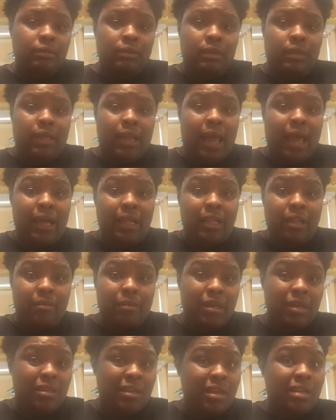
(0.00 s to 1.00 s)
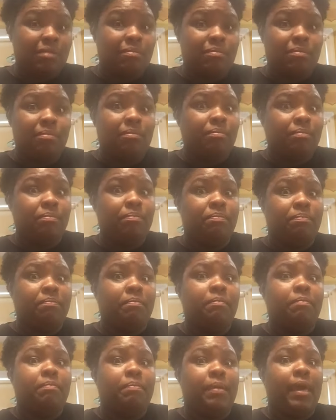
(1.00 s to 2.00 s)
get acclimated, and
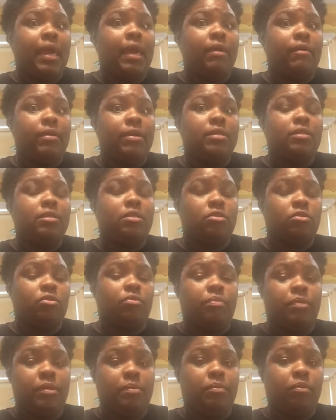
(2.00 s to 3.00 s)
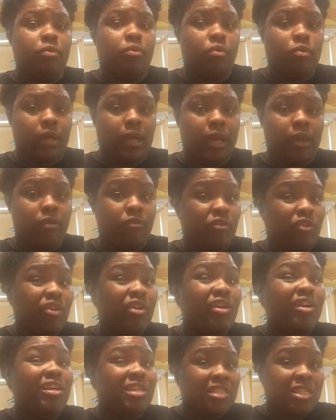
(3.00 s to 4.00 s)
parents or people who are caring for
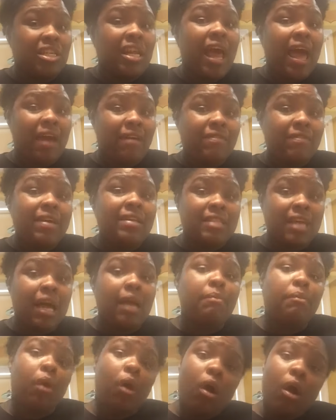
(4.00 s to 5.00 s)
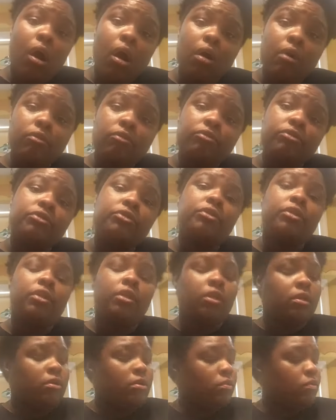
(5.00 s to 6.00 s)
should have that time off.
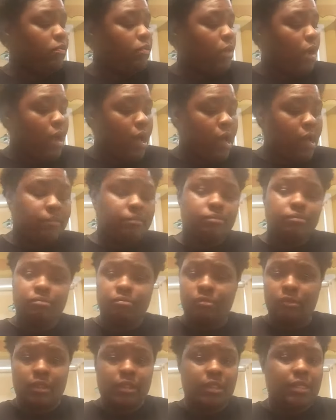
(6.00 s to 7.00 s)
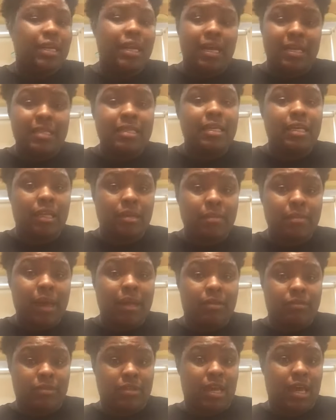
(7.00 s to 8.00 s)
It's an ideal
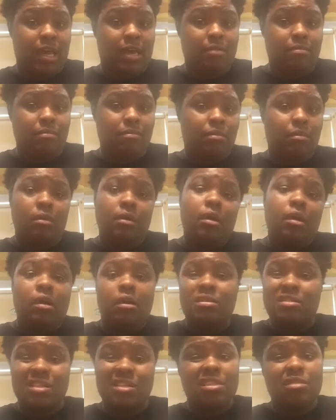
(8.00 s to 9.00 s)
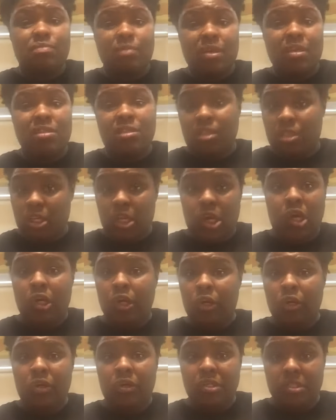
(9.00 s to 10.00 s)
amount of time. 6 months or
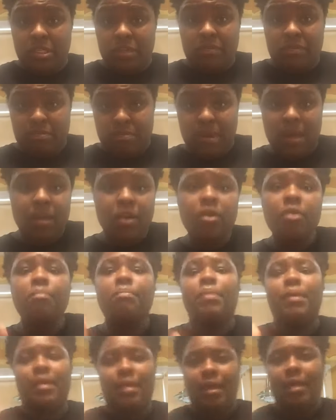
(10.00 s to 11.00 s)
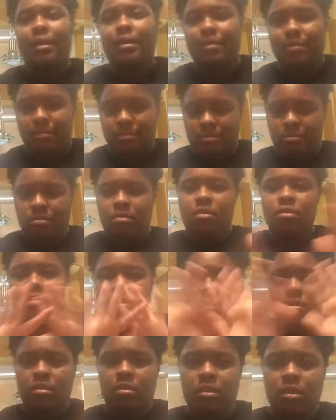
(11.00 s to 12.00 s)
longer is even better, but
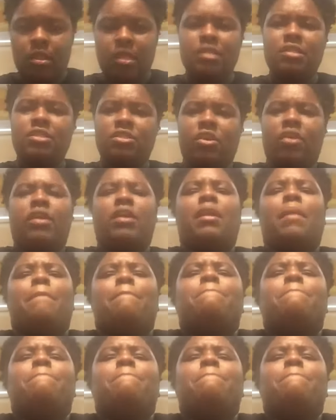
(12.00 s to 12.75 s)
let's start at a